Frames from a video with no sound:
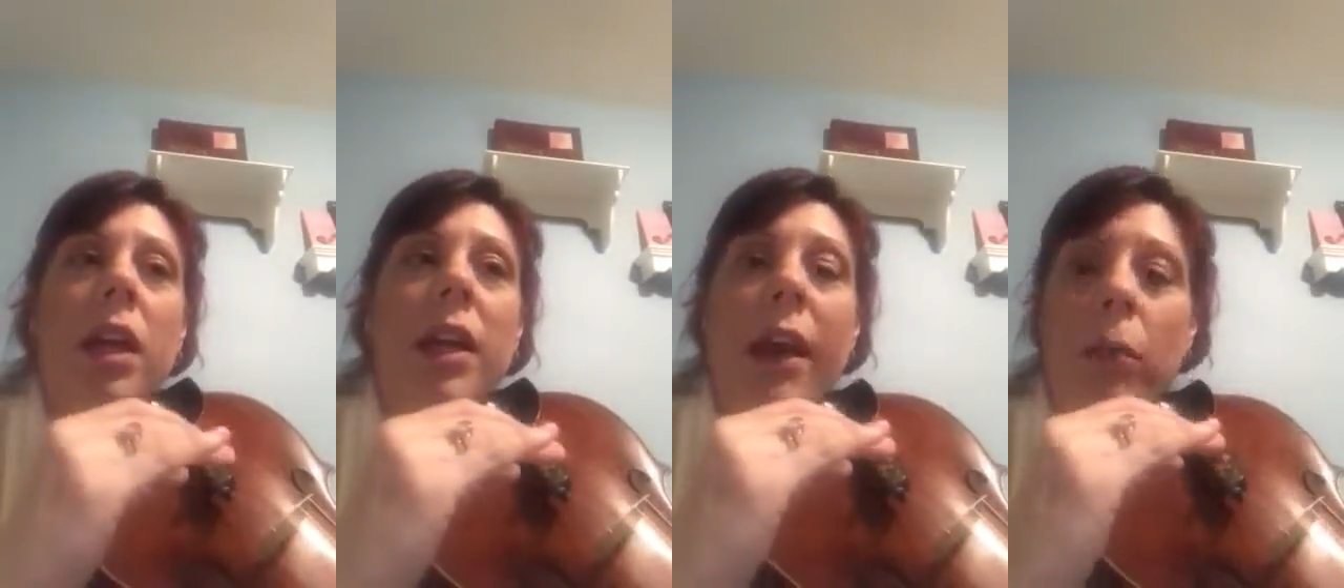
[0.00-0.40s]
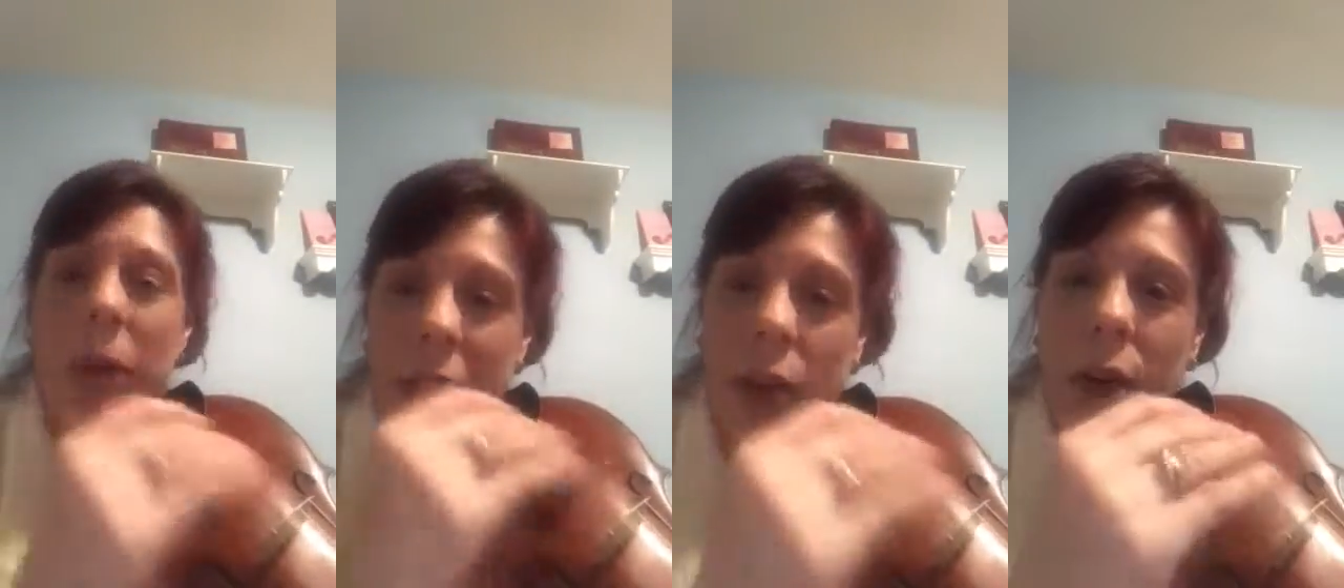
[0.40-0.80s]
get
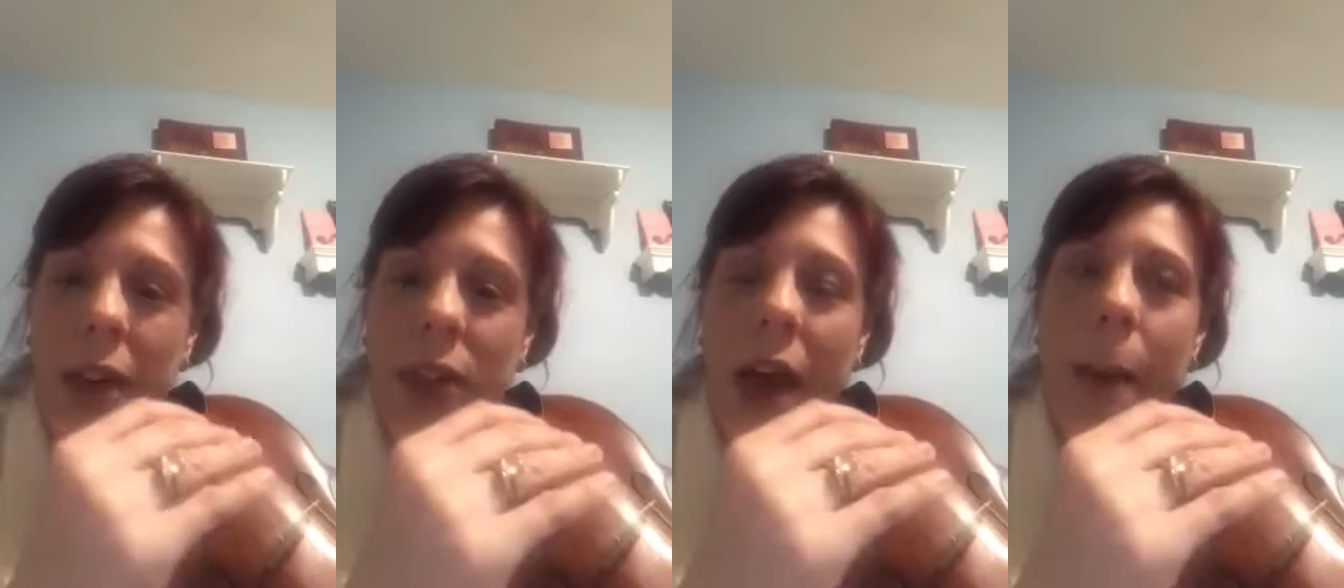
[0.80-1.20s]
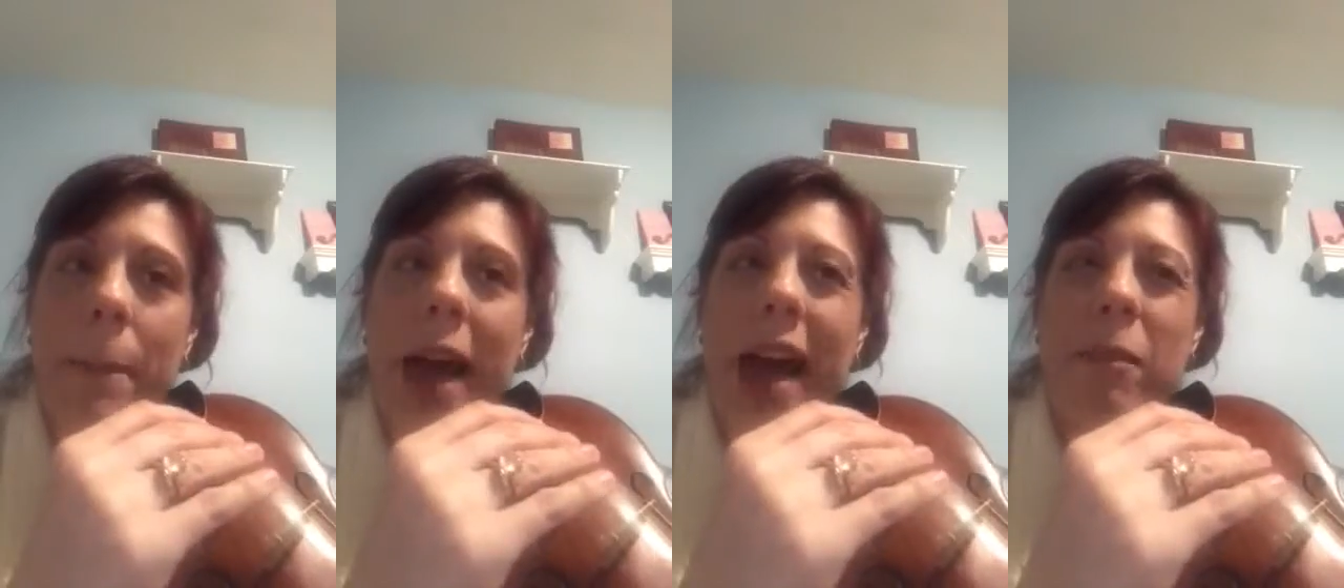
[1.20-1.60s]
really good at
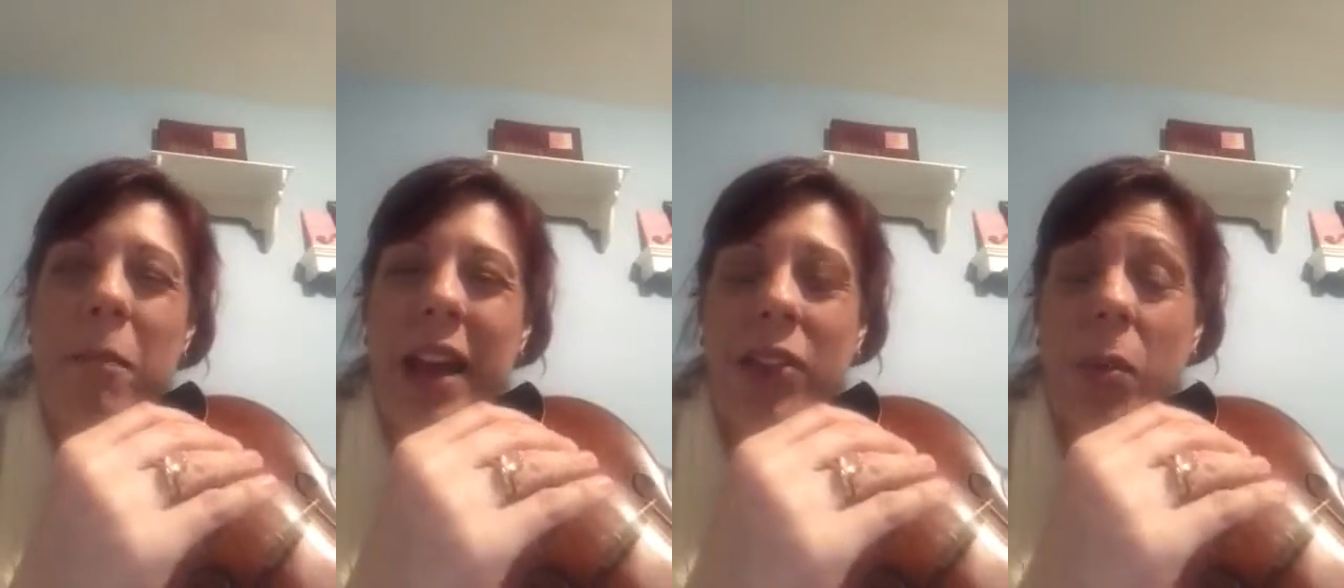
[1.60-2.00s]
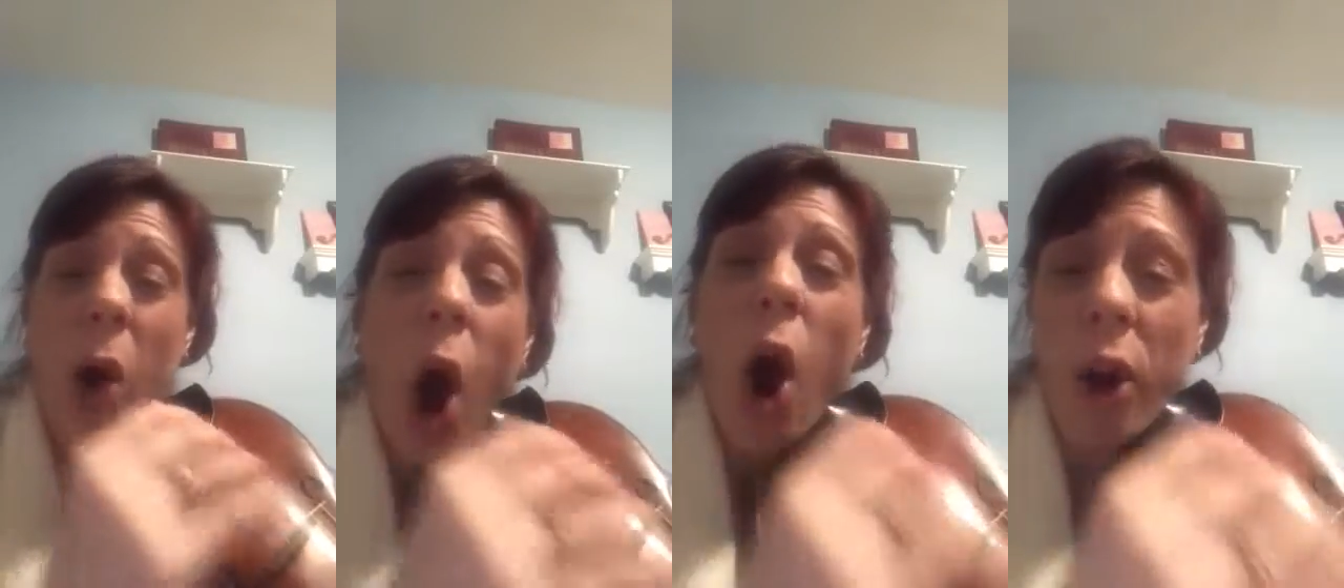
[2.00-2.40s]
them and make them
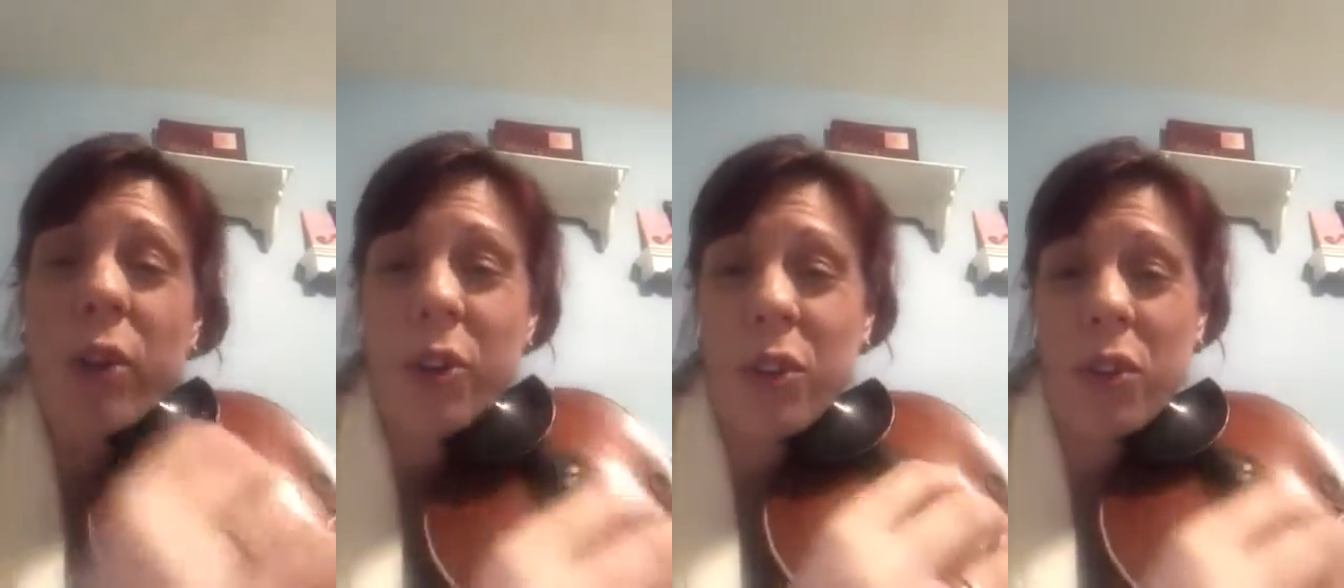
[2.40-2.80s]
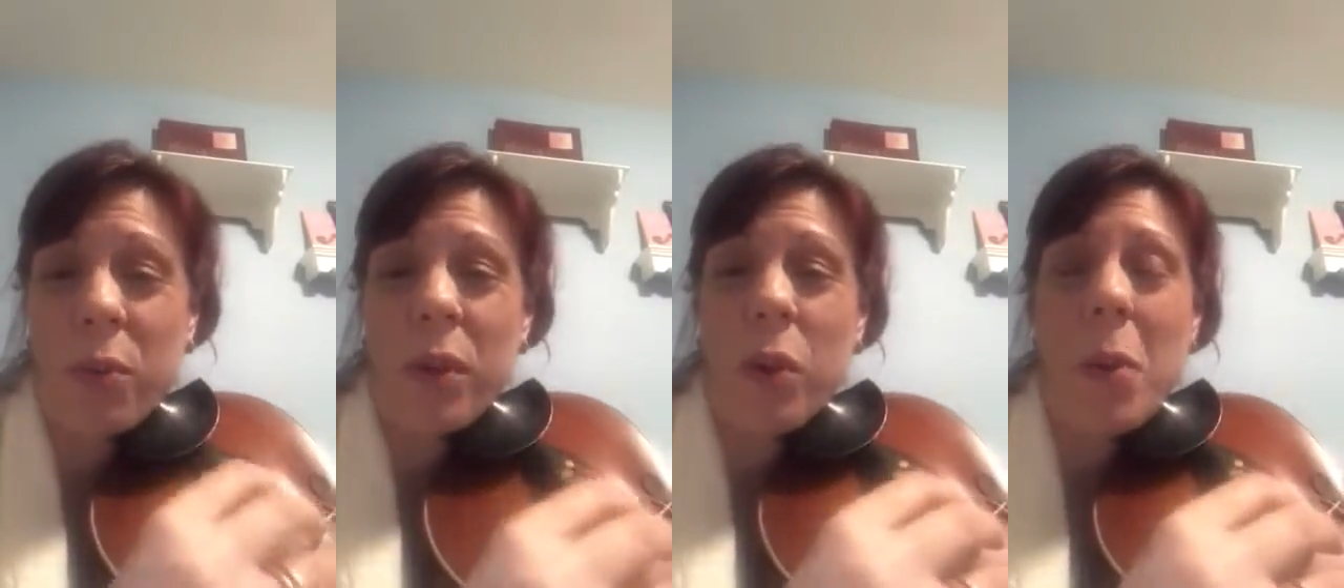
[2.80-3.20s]
harder than
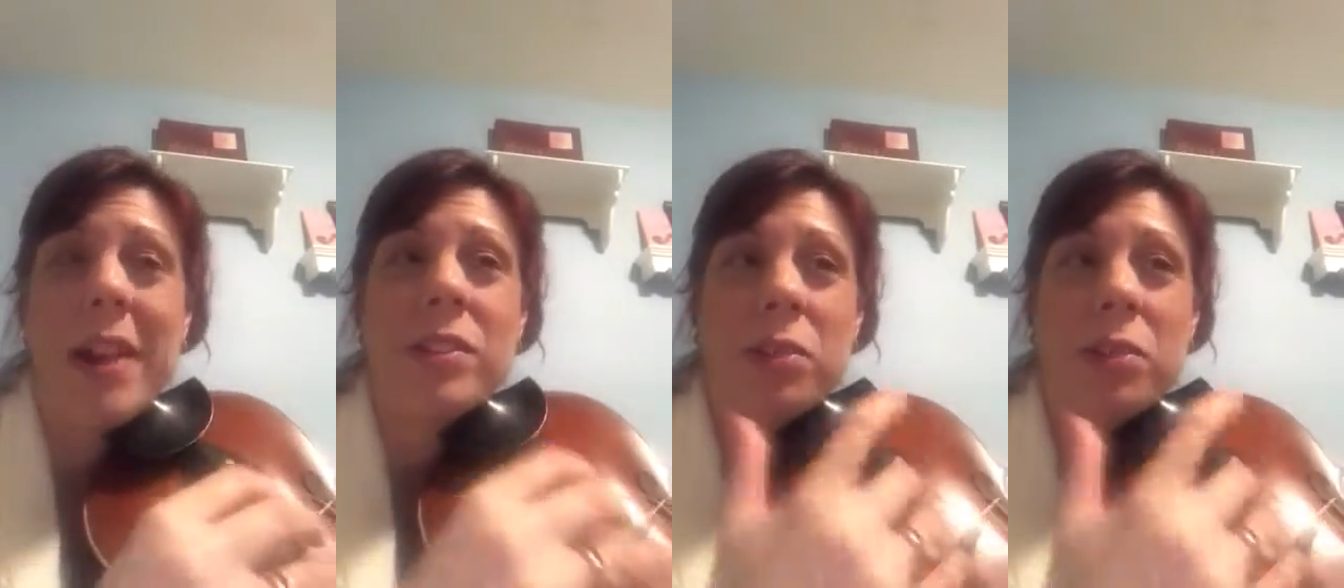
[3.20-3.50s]
the real way,